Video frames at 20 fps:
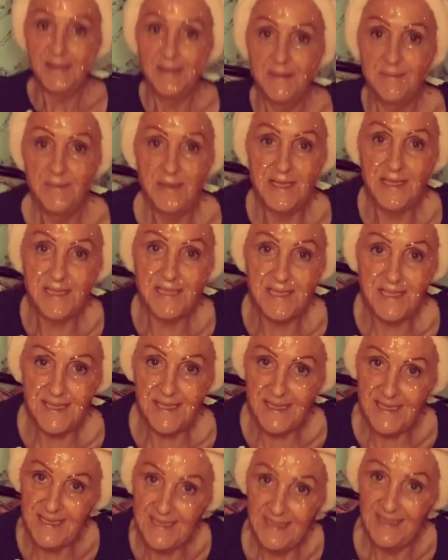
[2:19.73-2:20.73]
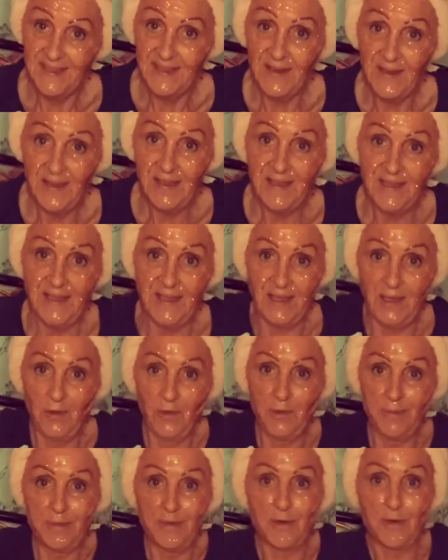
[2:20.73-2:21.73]
Macy, I
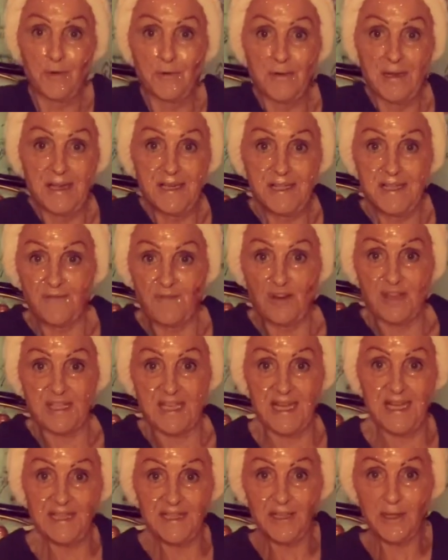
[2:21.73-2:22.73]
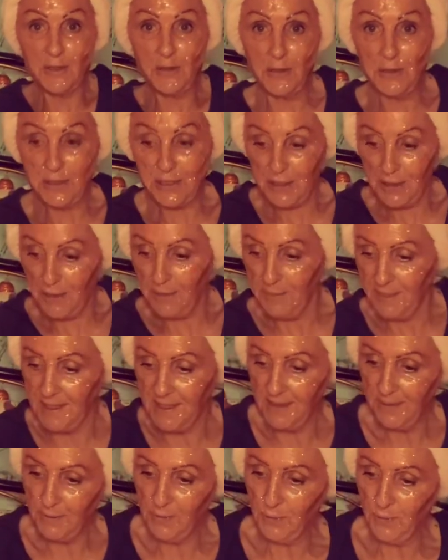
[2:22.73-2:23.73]
hope you're all ready for Santa Claus coming.
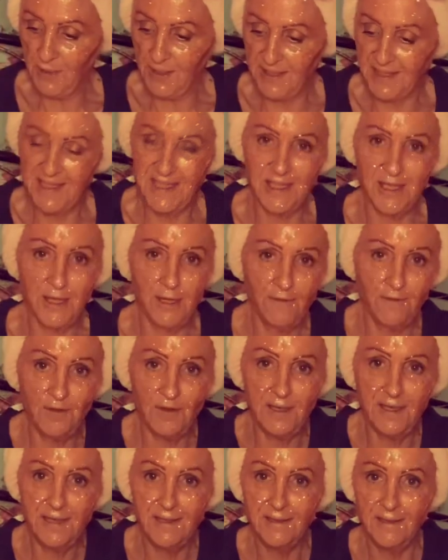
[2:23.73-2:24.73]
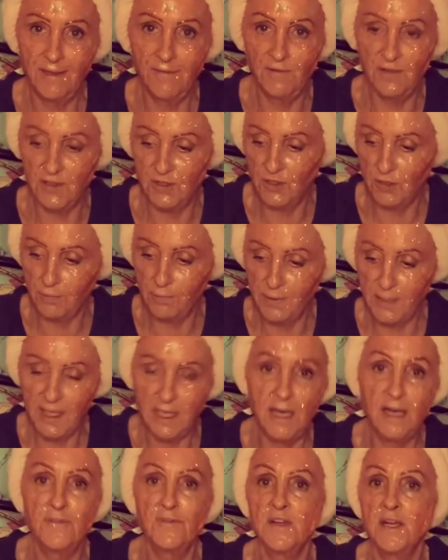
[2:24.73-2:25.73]
Oh, this is lovely. Lovely jubbly. I
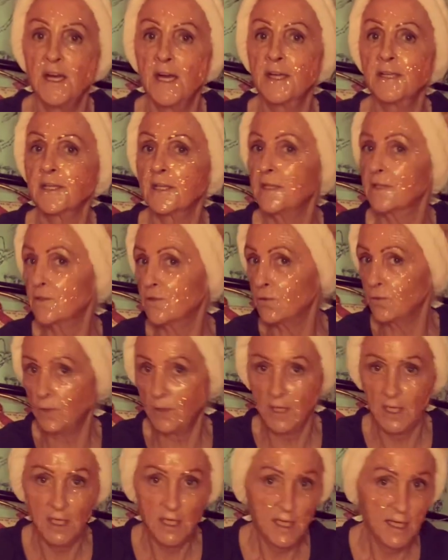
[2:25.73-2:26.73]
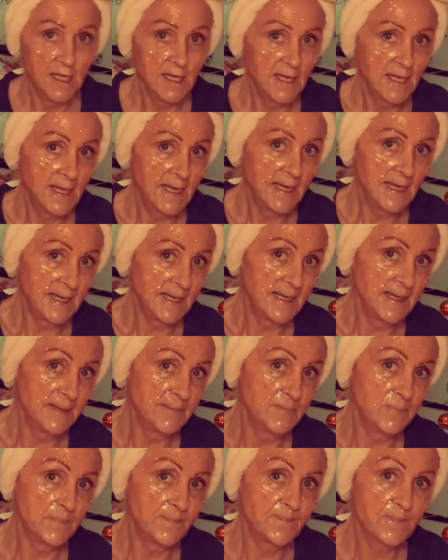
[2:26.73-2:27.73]
haven't had a little
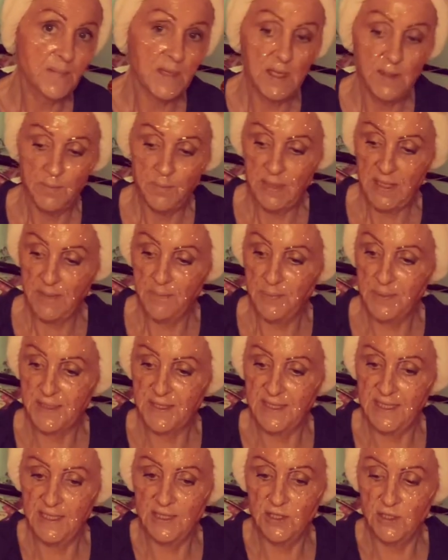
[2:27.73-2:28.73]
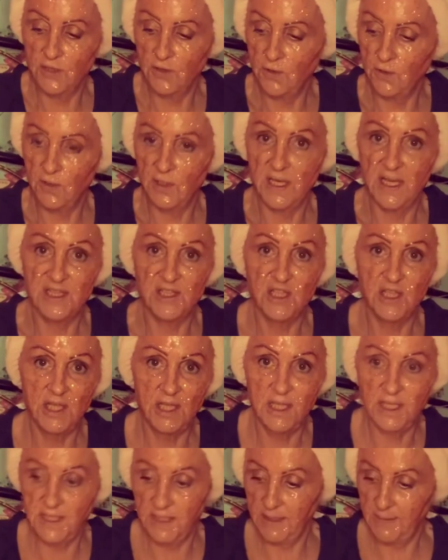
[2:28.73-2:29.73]
um, pamper session or a chill
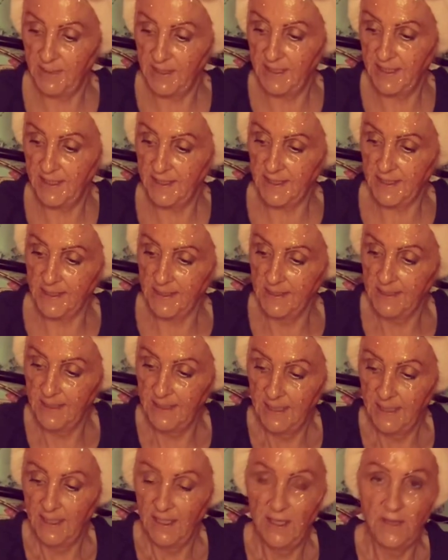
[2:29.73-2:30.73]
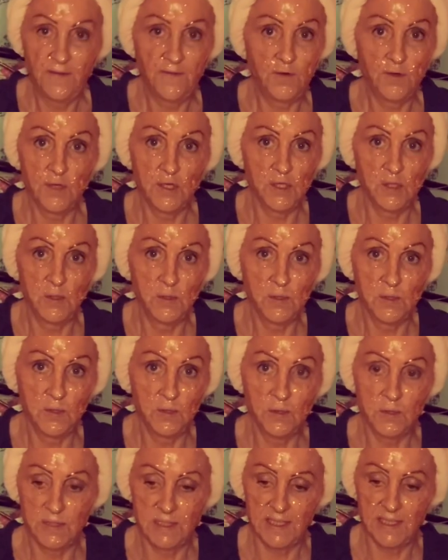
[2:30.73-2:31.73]
in the bed for a long,
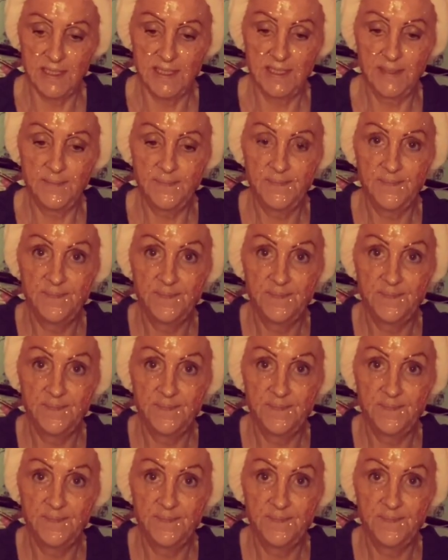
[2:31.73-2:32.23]
long time.